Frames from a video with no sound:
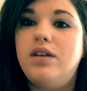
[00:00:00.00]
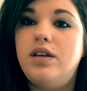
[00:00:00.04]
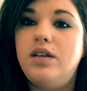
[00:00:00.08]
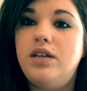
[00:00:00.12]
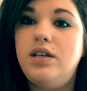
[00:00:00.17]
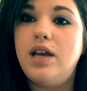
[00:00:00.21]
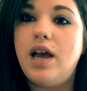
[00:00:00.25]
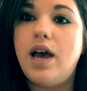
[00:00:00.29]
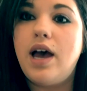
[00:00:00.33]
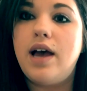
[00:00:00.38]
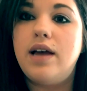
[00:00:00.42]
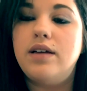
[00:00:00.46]

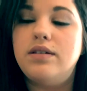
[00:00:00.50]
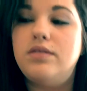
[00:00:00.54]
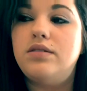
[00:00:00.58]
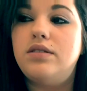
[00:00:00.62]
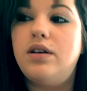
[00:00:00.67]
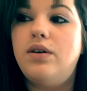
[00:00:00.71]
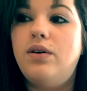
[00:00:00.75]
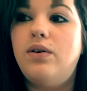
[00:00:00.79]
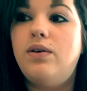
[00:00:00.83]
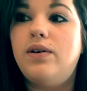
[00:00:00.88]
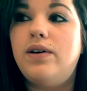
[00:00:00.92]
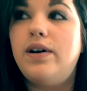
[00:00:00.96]
yeah,
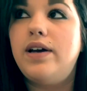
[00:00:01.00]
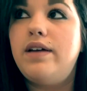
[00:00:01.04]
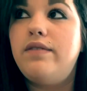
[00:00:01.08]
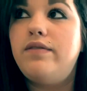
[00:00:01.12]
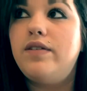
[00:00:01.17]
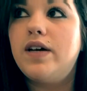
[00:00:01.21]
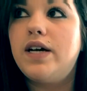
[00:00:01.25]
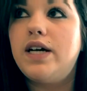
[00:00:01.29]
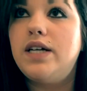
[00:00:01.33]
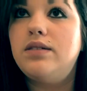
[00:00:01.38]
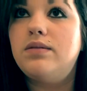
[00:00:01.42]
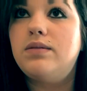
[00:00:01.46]
so
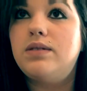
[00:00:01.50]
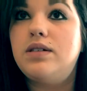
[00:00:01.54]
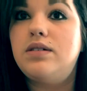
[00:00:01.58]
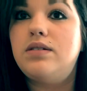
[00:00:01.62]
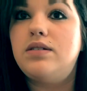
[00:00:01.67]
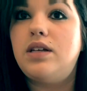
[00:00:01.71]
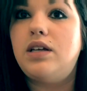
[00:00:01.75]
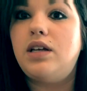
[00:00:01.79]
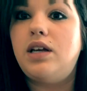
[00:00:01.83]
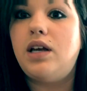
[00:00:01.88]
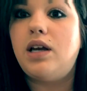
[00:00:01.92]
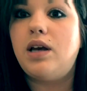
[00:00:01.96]
if you guys want to
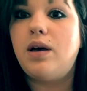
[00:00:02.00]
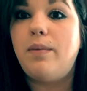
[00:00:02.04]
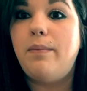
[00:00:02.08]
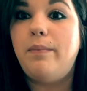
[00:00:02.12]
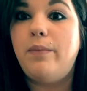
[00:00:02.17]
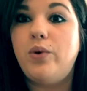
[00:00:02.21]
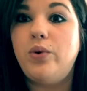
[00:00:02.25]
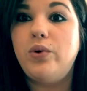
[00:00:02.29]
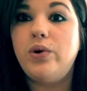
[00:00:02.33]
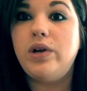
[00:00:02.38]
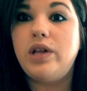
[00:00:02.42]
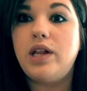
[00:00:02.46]
see
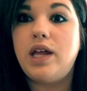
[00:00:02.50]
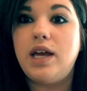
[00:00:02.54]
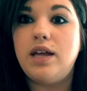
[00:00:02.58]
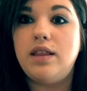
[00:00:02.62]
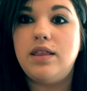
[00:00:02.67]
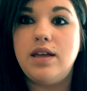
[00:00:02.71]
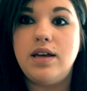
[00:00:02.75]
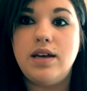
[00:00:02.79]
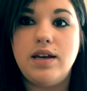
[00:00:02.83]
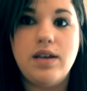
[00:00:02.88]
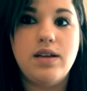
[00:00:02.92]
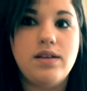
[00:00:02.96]
more
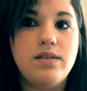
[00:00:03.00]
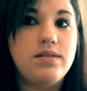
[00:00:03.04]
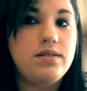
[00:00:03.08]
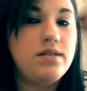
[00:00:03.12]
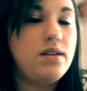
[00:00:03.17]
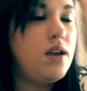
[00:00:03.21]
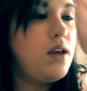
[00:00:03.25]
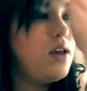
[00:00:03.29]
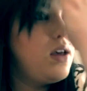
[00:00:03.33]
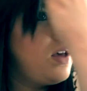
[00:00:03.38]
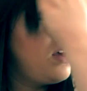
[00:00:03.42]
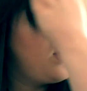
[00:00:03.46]
like
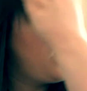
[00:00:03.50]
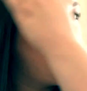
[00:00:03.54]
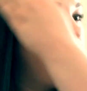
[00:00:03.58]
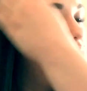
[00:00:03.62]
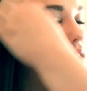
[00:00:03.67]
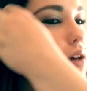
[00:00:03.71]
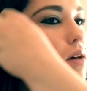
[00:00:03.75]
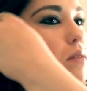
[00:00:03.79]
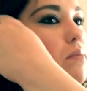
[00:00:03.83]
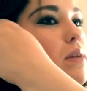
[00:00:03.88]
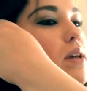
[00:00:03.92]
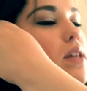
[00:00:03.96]
this
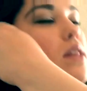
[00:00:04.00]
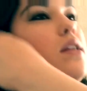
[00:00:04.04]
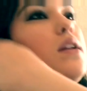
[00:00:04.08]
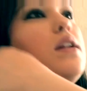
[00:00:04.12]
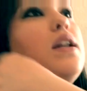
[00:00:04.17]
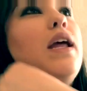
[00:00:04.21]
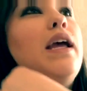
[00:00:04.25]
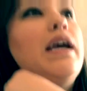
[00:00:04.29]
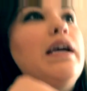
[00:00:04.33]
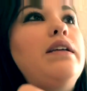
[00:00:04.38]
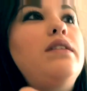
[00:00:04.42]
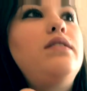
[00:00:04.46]
in the
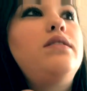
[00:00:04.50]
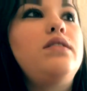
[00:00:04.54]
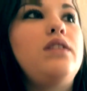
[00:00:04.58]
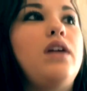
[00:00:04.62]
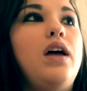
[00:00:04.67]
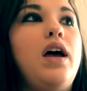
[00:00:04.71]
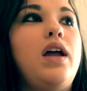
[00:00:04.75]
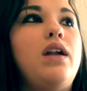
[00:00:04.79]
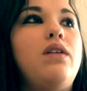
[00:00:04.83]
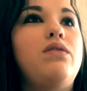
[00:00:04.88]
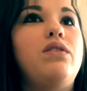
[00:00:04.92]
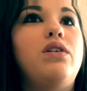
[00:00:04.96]
next,
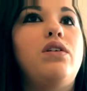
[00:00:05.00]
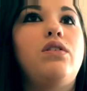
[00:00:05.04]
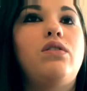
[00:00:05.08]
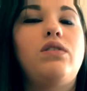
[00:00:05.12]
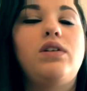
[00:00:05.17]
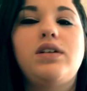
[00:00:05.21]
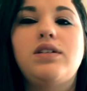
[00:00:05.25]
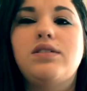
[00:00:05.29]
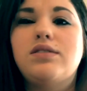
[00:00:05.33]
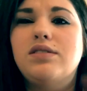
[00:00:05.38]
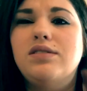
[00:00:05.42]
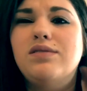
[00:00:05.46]
I don't
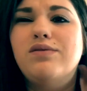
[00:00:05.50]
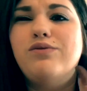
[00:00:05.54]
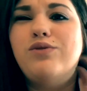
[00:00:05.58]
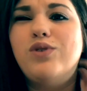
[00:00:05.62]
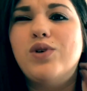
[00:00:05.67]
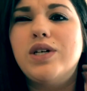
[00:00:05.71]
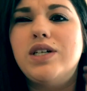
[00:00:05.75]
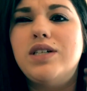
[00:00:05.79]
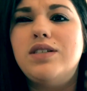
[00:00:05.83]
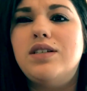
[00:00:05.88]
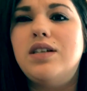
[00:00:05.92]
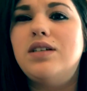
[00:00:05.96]
know,
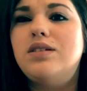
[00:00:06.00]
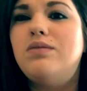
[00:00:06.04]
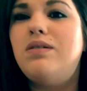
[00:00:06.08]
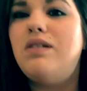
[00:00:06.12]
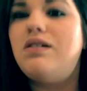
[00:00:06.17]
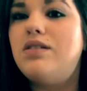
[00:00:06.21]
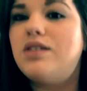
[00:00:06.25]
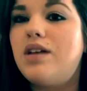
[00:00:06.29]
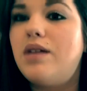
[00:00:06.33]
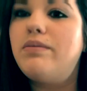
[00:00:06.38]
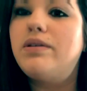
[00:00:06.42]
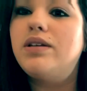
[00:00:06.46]
4 to 6
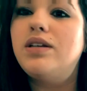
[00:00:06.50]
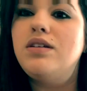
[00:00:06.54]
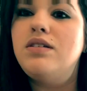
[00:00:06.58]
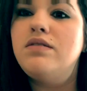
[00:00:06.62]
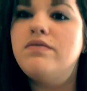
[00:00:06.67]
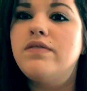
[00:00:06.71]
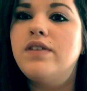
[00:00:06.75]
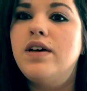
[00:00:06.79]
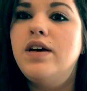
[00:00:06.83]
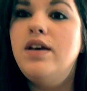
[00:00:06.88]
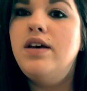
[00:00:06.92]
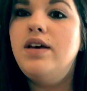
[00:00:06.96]
weeks, I
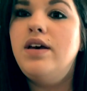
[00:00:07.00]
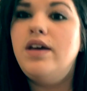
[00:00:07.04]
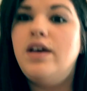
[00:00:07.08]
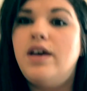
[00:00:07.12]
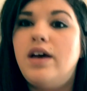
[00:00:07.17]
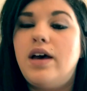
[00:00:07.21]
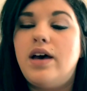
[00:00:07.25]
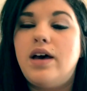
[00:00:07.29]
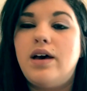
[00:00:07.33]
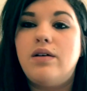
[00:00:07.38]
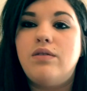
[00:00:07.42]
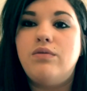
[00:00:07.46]
believe,
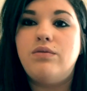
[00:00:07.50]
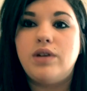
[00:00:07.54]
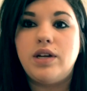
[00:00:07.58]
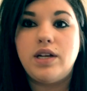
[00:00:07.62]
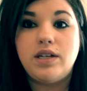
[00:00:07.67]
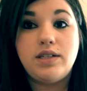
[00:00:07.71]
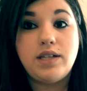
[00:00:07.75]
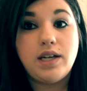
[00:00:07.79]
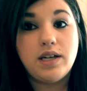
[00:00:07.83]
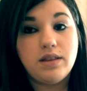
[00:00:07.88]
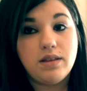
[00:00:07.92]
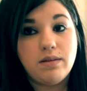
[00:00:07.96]
when
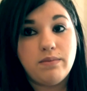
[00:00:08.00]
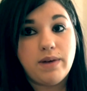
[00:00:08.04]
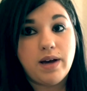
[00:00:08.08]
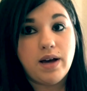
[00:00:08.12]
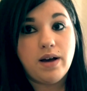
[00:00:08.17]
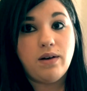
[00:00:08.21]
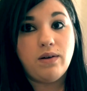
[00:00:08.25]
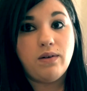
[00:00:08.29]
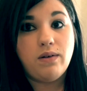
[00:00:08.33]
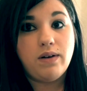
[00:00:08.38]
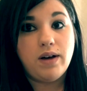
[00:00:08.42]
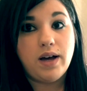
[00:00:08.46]
I take them
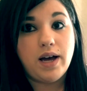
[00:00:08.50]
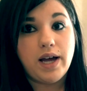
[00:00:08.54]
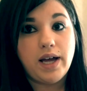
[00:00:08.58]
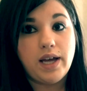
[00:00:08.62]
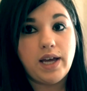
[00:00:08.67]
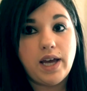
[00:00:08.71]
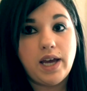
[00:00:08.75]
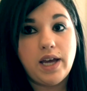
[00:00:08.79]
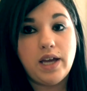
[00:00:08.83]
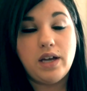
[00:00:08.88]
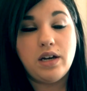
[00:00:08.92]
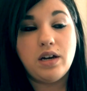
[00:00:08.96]
out, I
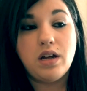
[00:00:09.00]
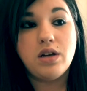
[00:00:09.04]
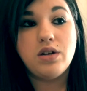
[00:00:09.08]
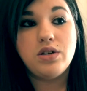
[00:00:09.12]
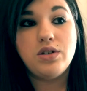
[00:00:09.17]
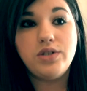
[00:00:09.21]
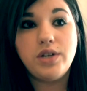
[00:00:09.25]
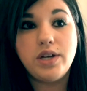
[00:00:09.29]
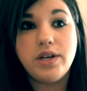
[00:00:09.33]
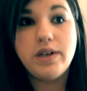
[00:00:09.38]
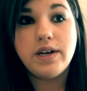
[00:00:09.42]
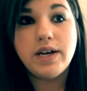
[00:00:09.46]
can
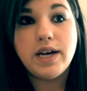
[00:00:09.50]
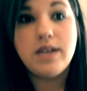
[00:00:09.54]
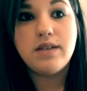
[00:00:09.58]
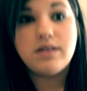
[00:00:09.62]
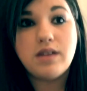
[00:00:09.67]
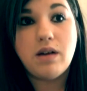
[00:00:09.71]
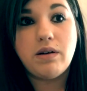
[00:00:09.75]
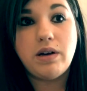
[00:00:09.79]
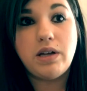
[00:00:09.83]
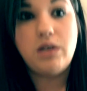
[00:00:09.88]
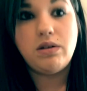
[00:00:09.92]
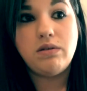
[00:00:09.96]
show you
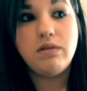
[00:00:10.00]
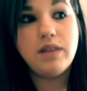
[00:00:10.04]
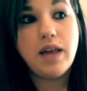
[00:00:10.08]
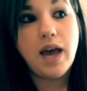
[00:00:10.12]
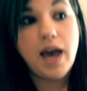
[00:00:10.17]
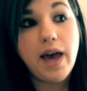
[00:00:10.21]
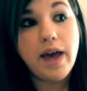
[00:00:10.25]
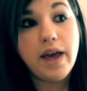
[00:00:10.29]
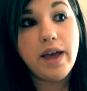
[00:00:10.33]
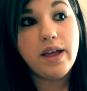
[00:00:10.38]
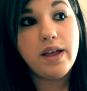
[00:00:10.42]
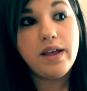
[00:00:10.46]
guys how I do
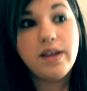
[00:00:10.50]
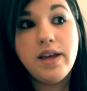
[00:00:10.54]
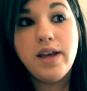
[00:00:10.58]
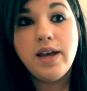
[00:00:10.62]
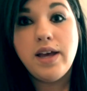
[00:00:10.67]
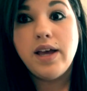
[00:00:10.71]
that